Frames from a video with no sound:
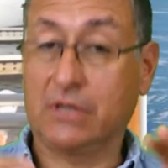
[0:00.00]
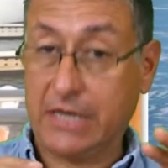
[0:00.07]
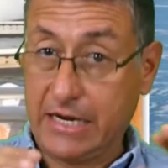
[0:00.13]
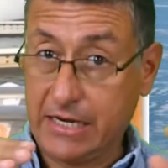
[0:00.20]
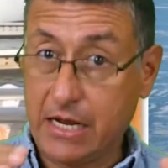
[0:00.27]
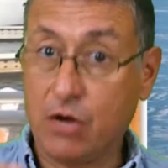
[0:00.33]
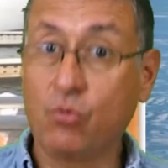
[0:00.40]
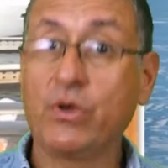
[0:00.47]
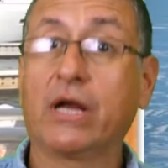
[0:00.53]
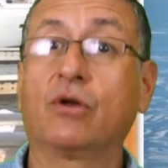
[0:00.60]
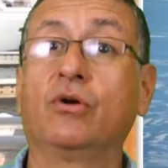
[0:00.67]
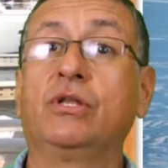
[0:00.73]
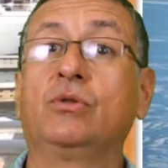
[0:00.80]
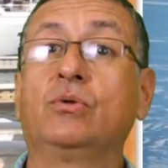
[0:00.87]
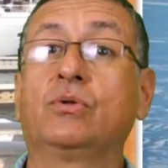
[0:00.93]
Right now we are
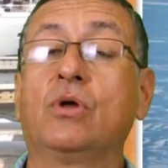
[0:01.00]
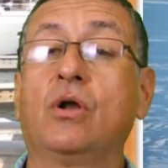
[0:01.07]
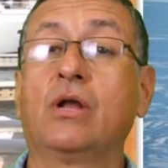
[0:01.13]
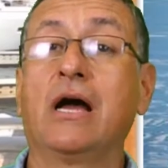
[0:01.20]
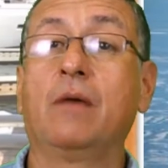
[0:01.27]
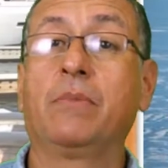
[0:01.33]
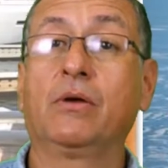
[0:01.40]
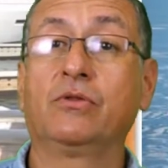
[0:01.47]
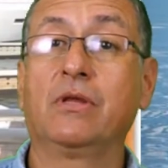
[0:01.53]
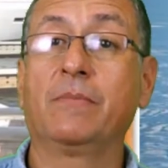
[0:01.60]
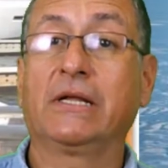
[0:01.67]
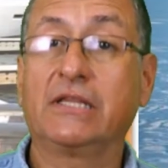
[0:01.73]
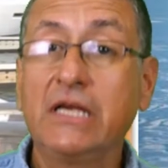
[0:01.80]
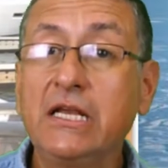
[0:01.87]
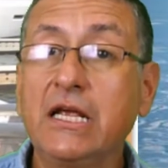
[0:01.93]
going to talk about the
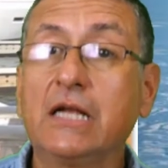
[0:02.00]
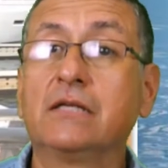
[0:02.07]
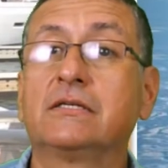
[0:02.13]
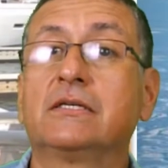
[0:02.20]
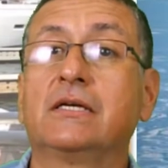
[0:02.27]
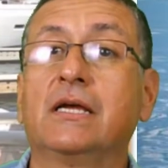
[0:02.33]
materials